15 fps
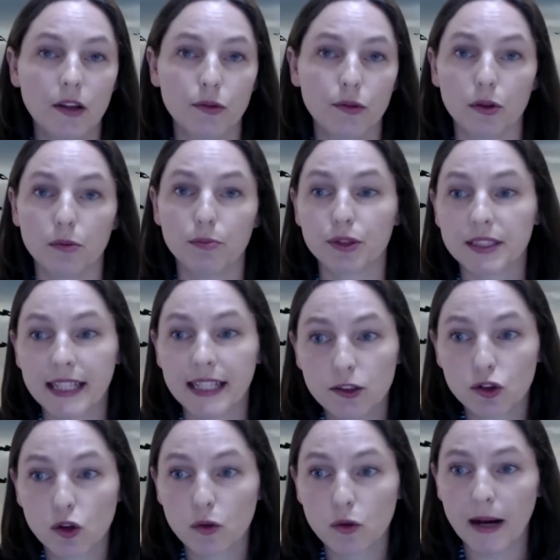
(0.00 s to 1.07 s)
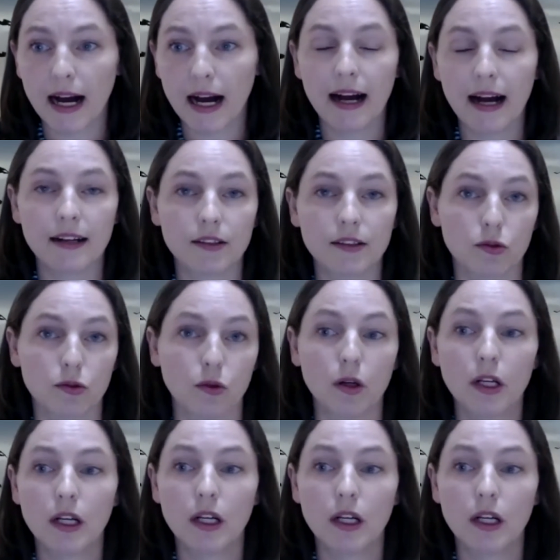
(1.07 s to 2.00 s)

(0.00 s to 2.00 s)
through procedural bars or